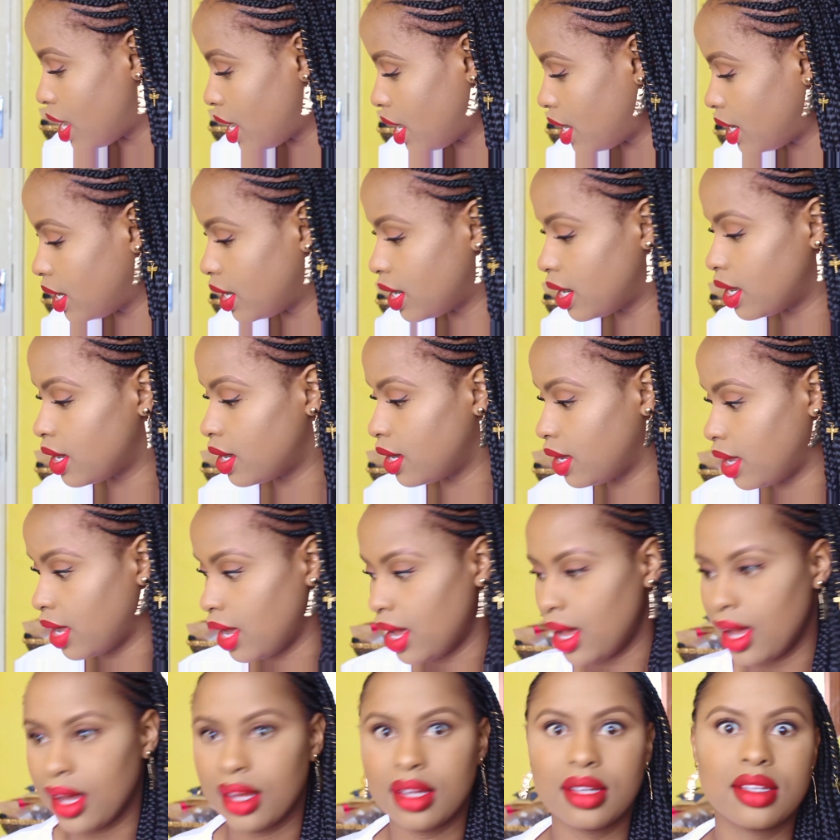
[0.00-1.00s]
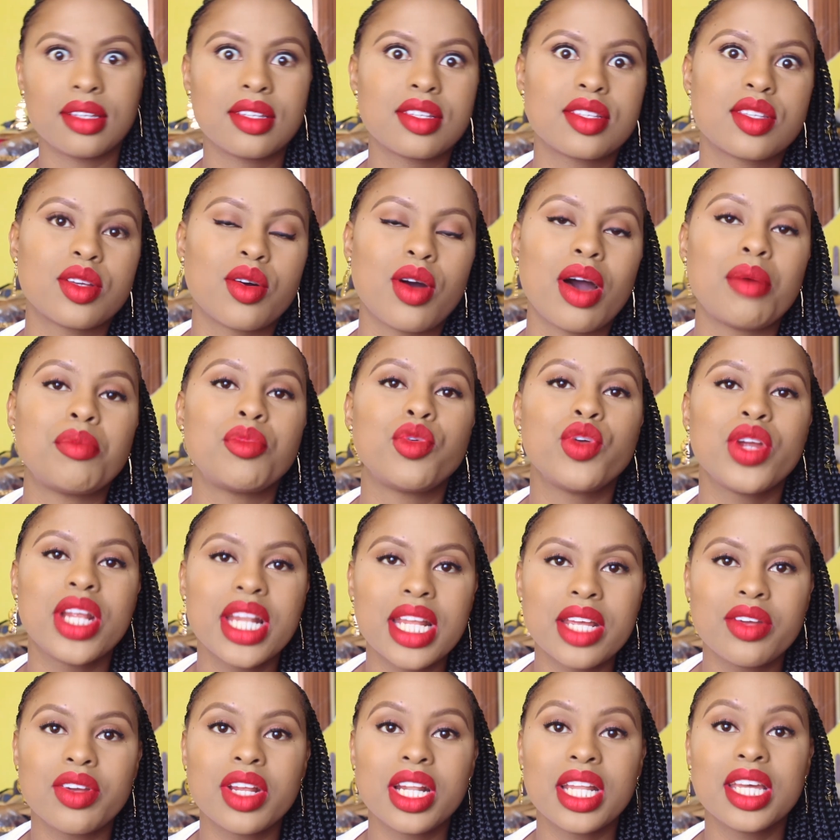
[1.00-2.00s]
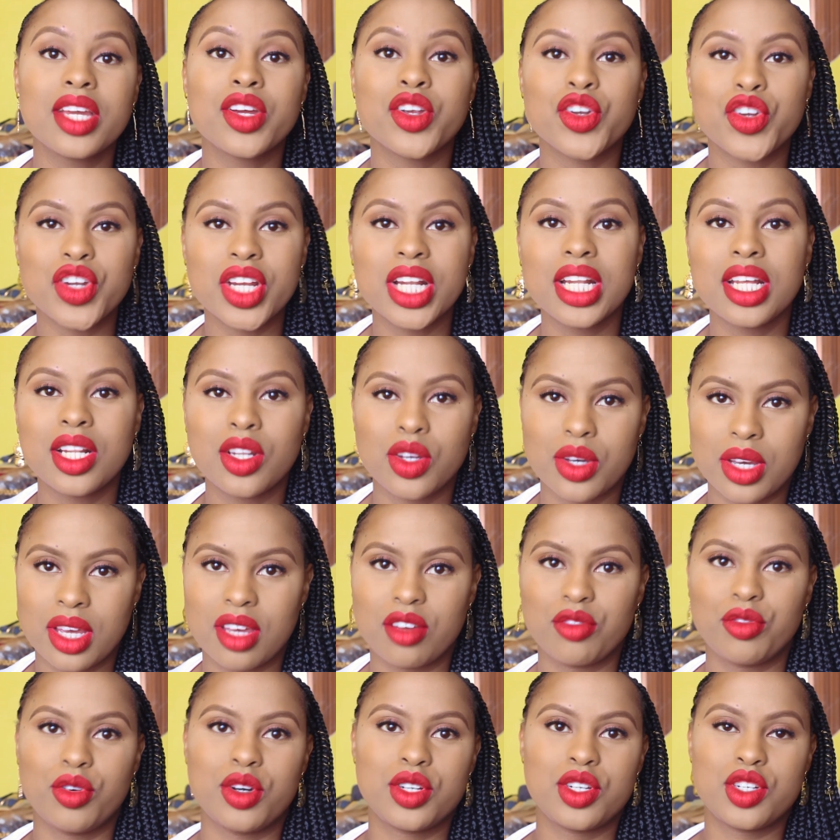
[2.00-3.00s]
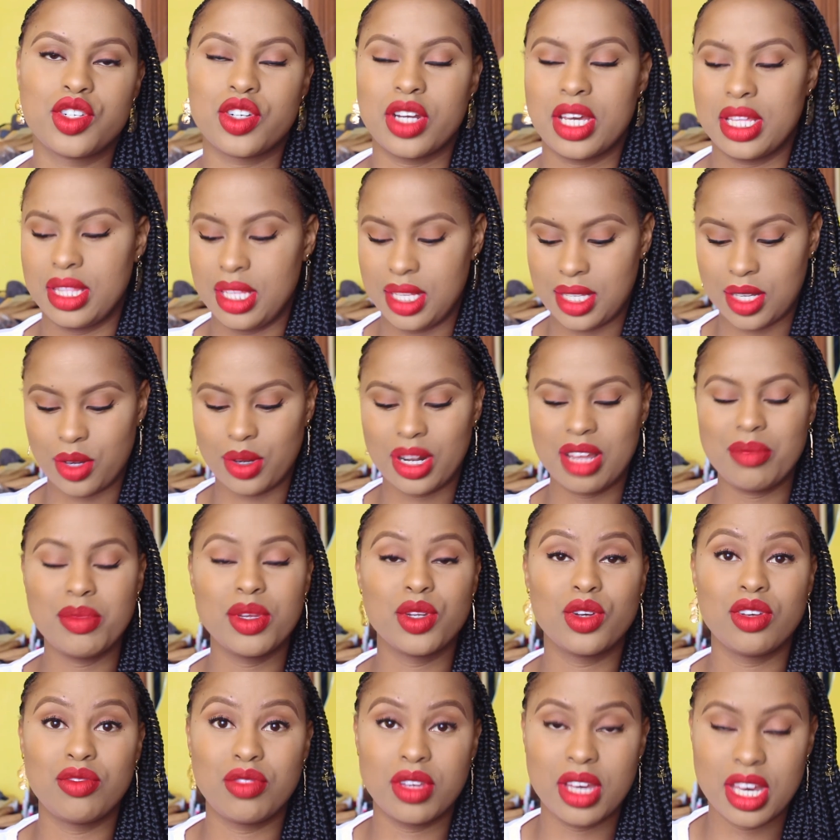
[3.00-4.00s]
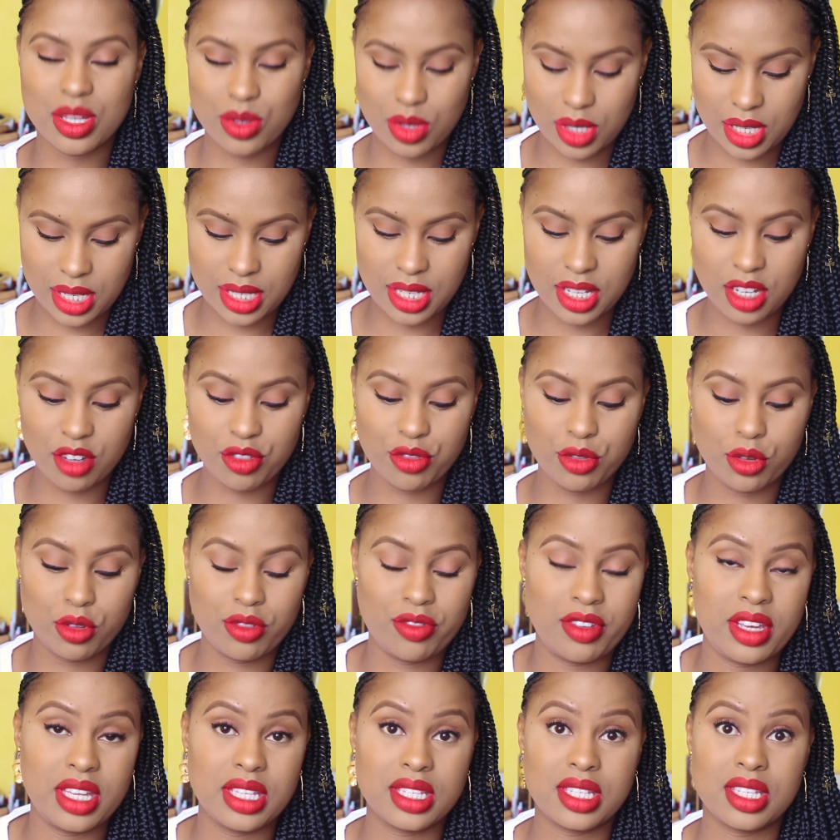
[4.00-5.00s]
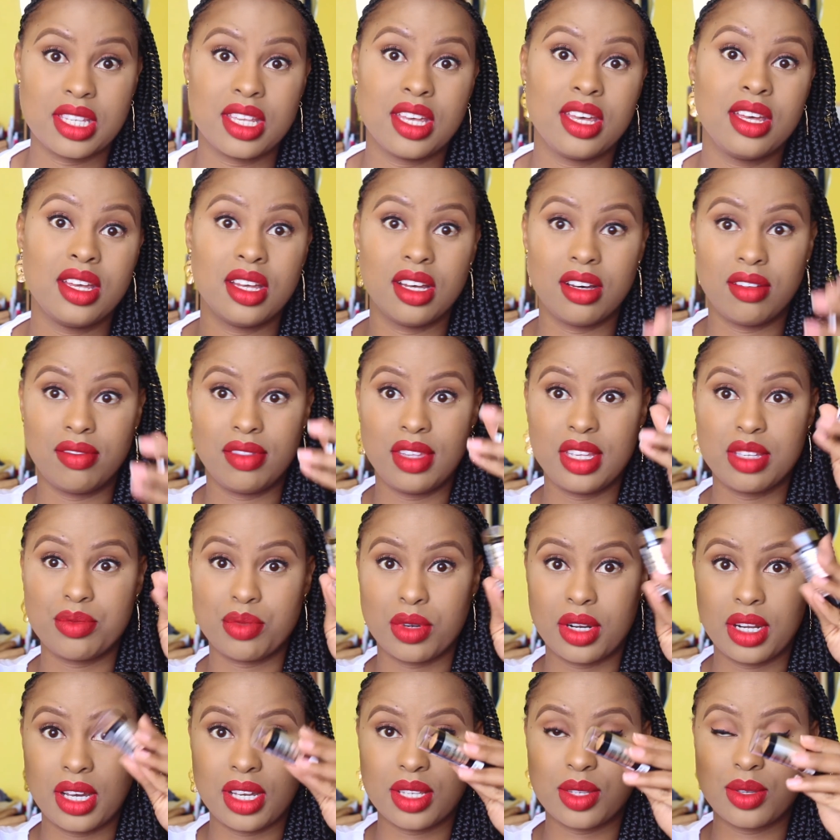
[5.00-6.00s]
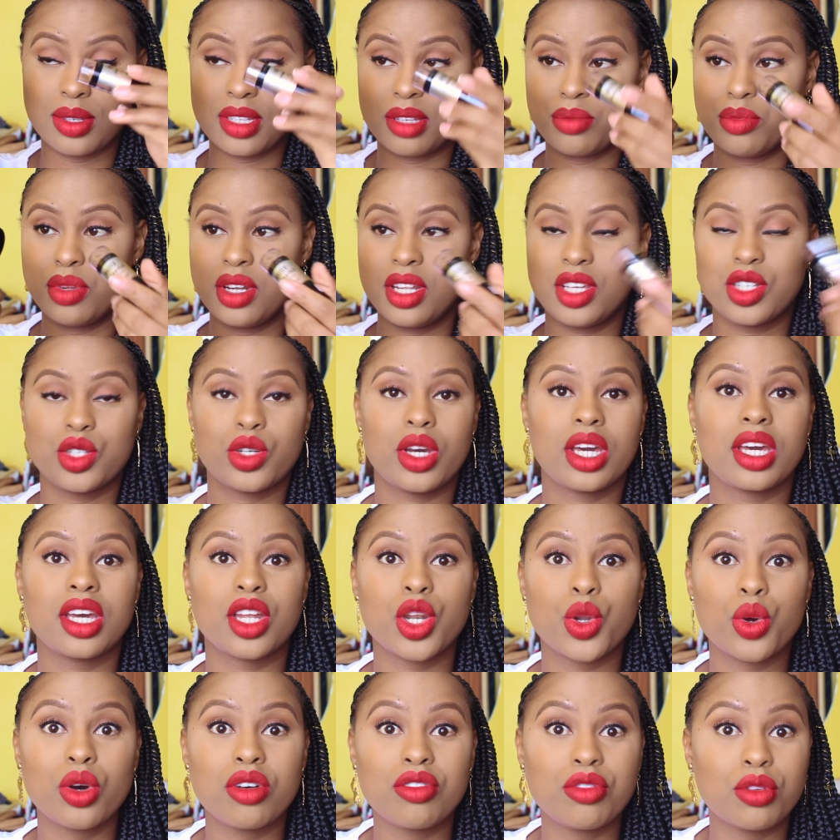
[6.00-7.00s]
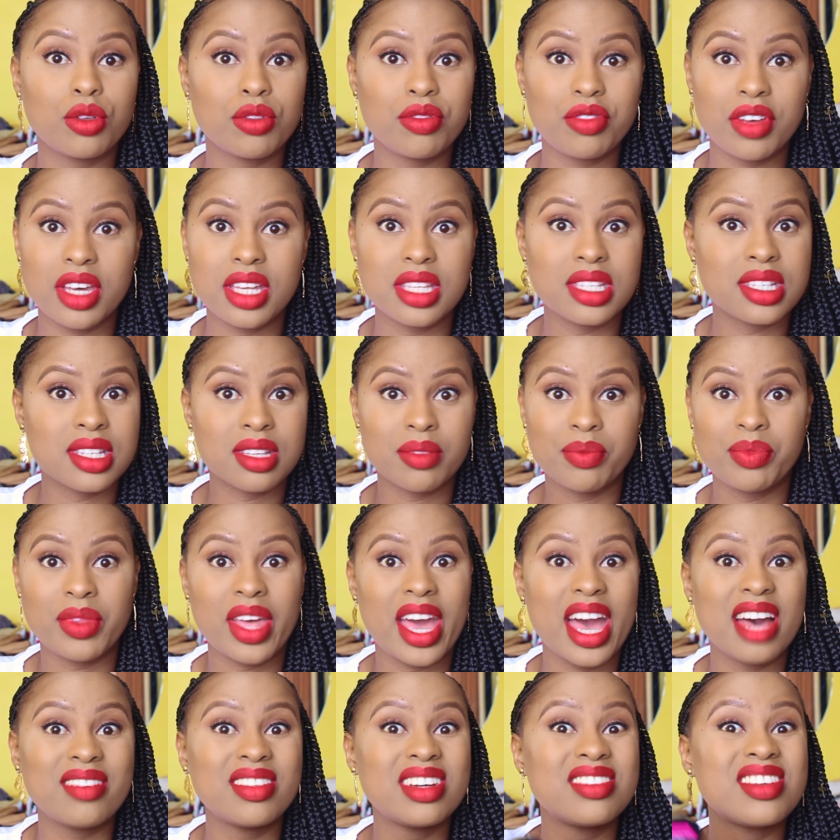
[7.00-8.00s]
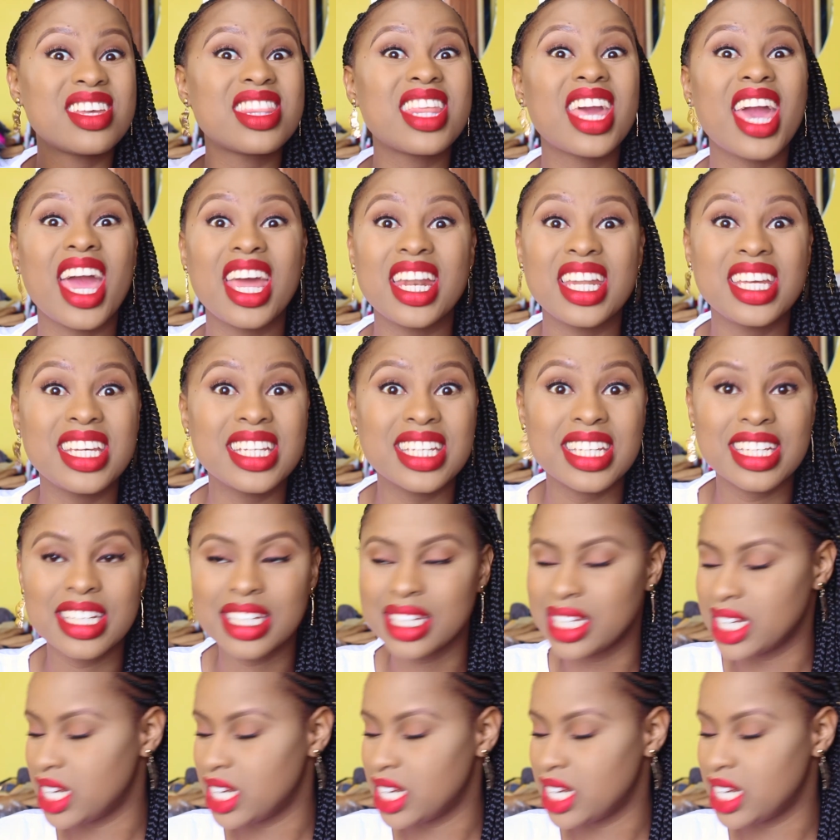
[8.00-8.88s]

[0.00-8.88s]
And yeah, so I'm really looking forward to trying these out. Let me know if you guys want to see a full face of these products, because I'm pretty sure I can do a full face. I have everything I need.